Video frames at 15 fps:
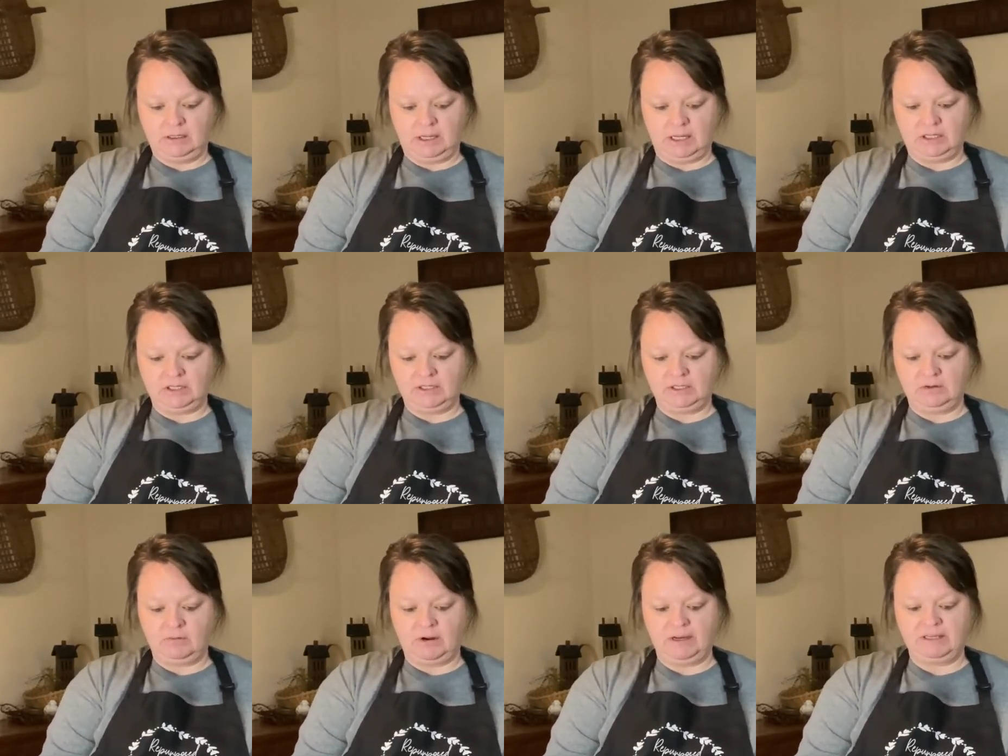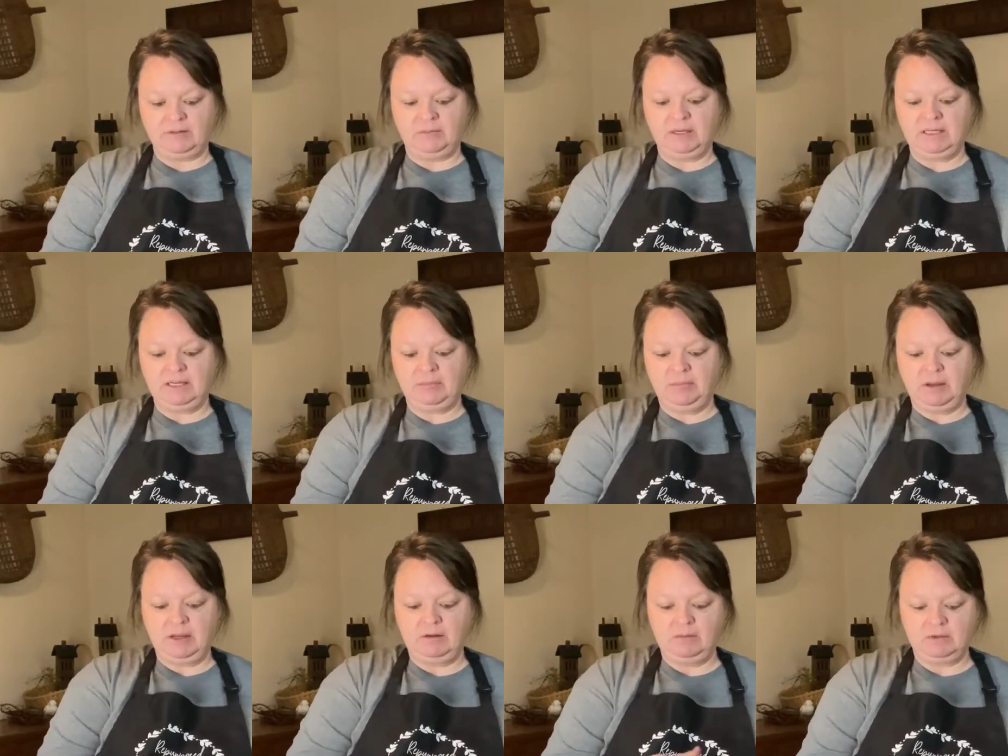I just don't want it to be
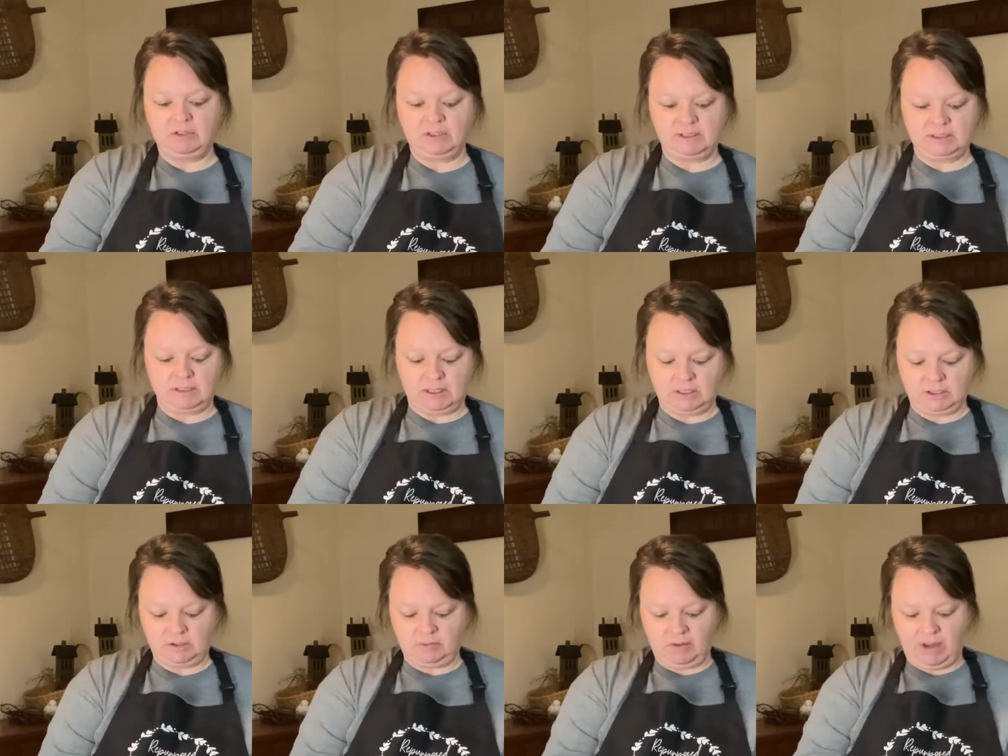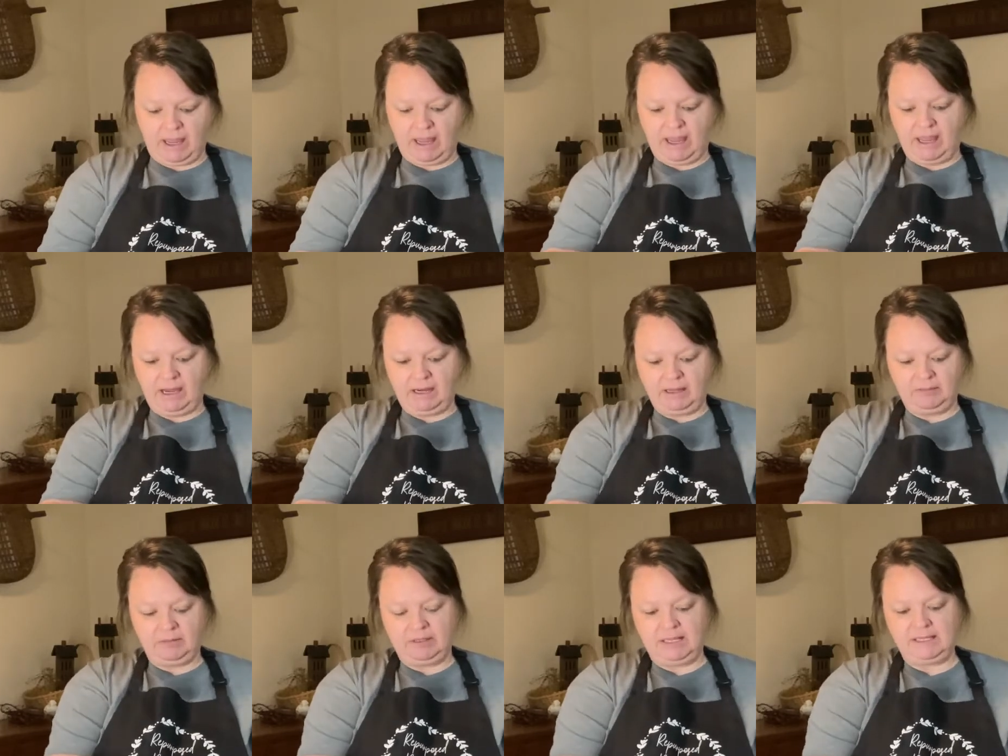tippy, which it's not too bad,
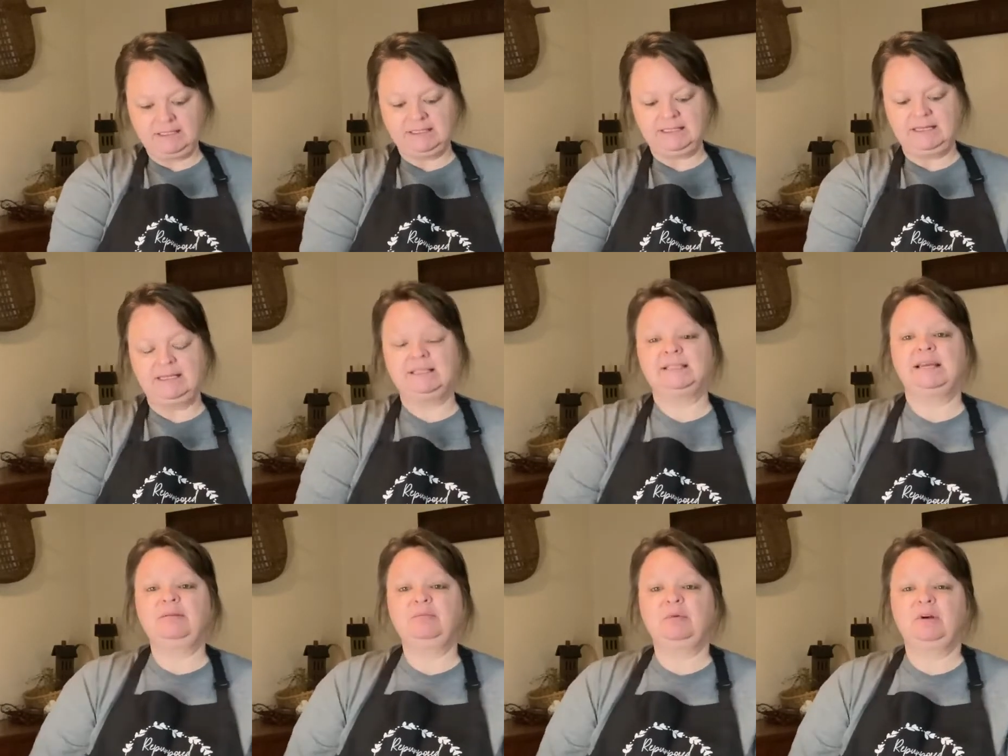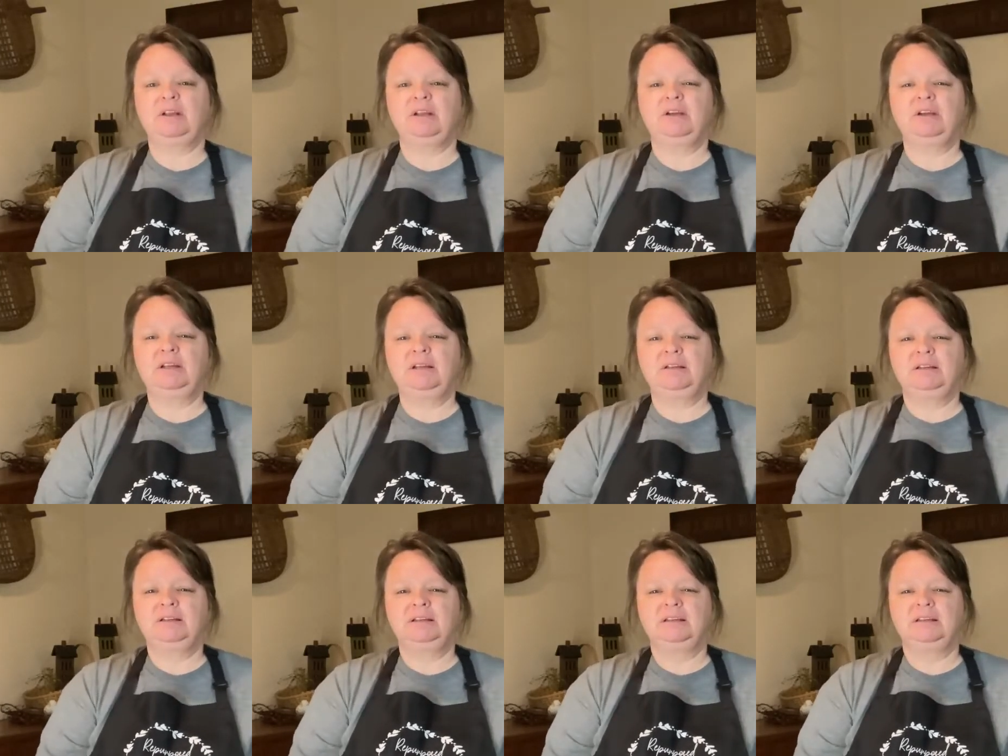but that stands up pretty good.